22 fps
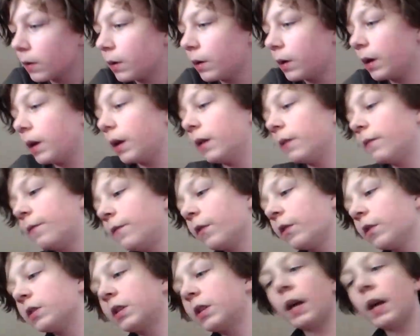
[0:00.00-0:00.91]
And for
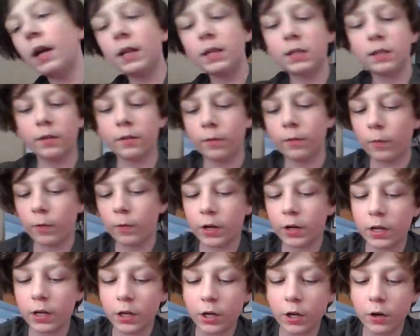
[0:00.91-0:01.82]
his heads, we're
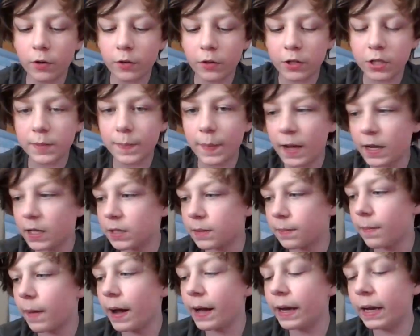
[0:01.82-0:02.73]
gonna go to the space
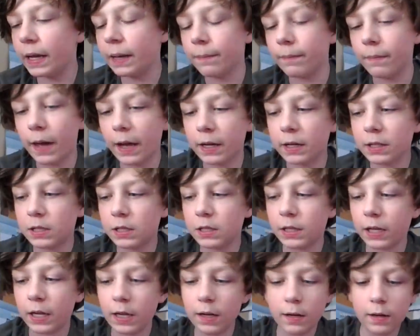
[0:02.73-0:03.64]
mining mech
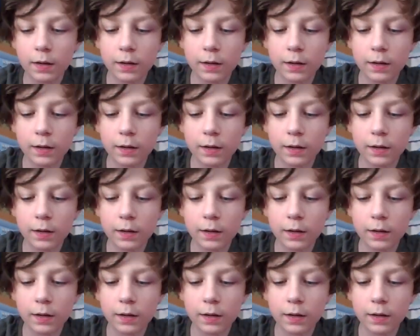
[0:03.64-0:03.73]
set.